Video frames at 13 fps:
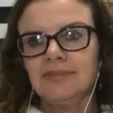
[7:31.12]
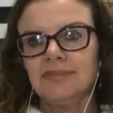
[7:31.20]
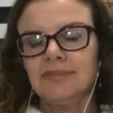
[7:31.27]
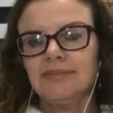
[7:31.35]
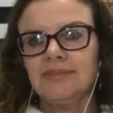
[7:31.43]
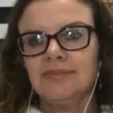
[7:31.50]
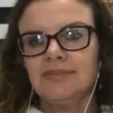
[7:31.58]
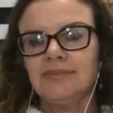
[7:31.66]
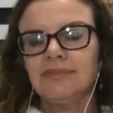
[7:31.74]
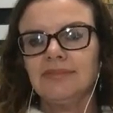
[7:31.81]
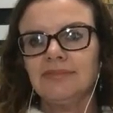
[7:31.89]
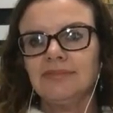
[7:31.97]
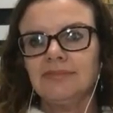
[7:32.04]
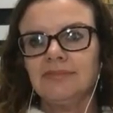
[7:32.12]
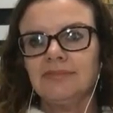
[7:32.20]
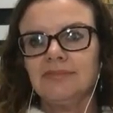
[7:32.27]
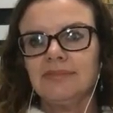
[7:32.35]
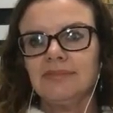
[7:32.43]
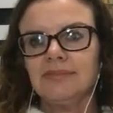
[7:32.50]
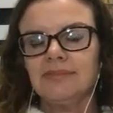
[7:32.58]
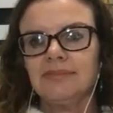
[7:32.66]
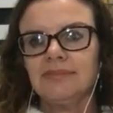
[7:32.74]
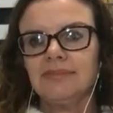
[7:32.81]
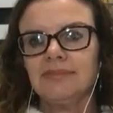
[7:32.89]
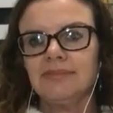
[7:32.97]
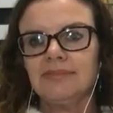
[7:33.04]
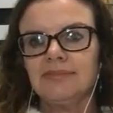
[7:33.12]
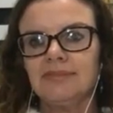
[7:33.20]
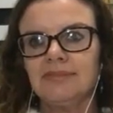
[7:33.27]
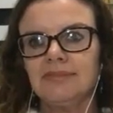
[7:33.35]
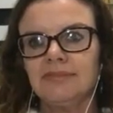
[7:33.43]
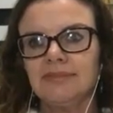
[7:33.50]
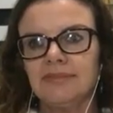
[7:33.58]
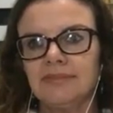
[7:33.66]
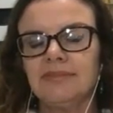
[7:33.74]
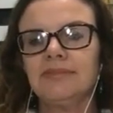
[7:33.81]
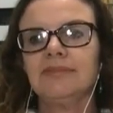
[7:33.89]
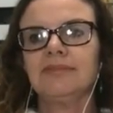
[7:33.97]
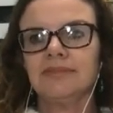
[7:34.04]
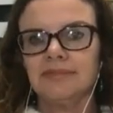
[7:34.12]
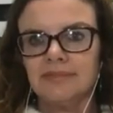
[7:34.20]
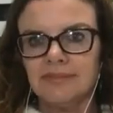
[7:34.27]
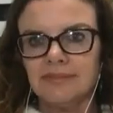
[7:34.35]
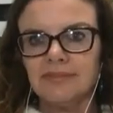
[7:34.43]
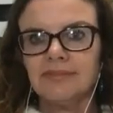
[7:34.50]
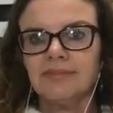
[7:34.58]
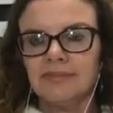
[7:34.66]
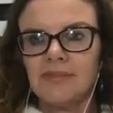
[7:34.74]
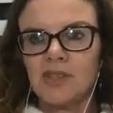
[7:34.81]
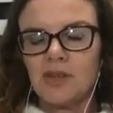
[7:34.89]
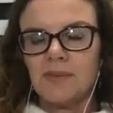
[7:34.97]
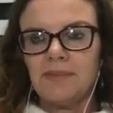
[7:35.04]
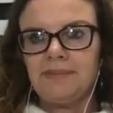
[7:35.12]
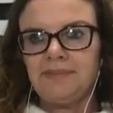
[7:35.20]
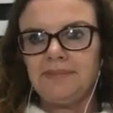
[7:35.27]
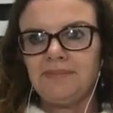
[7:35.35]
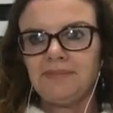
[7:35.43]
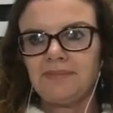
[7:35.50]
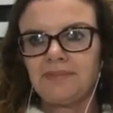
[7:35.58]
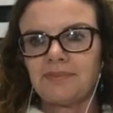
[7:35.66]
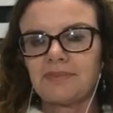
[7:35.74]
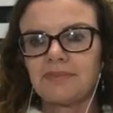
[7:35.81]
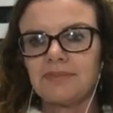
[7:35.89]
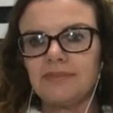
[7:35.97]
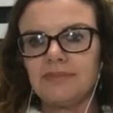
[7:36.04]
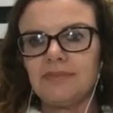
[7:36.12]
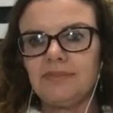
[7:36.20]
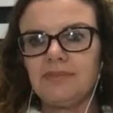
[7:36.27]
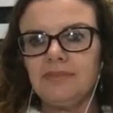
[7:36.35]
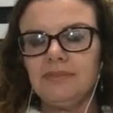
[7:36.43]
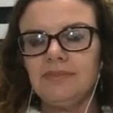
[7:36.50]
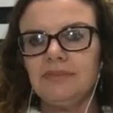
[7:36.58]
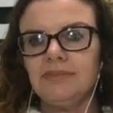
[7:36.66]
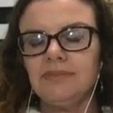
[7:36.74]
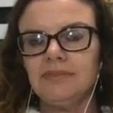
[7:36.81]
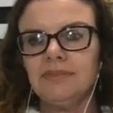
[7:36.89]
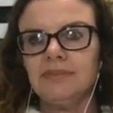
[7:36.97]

(silent)